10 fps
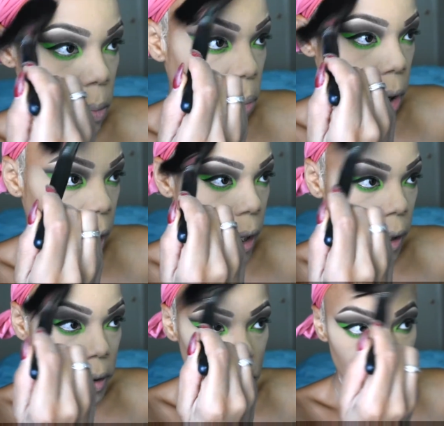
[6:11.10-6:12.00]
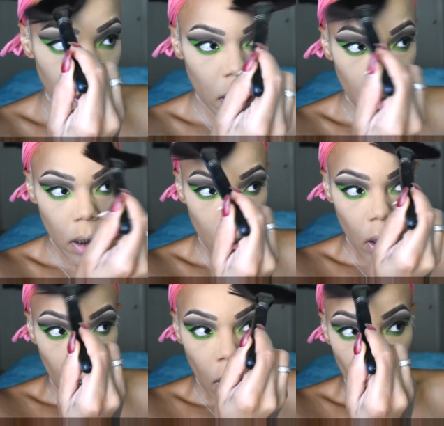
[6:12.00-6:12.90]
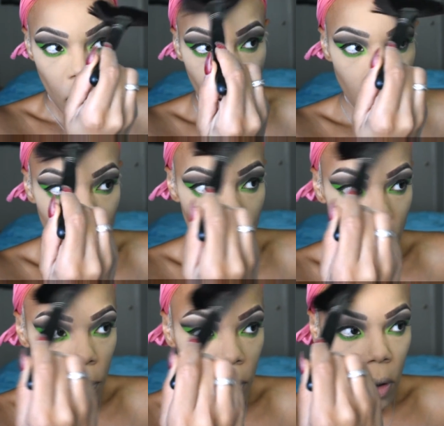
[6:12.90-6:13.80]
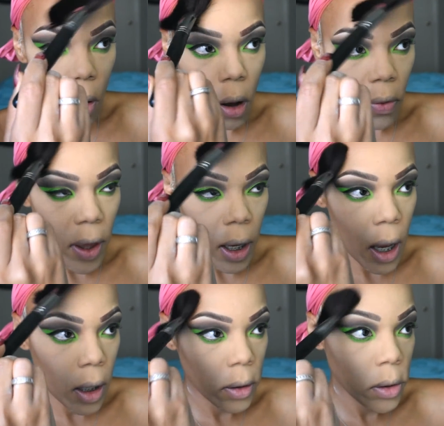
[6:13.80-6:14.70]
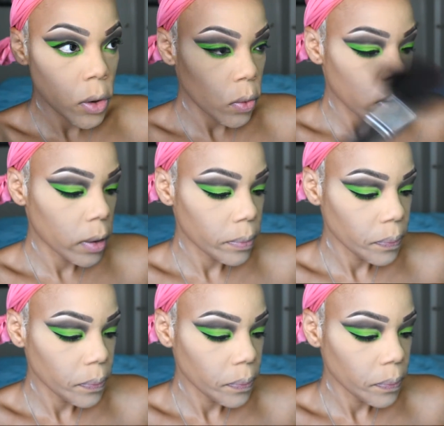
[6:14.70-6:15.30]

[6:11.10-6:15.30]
Bronze right where I put all that contour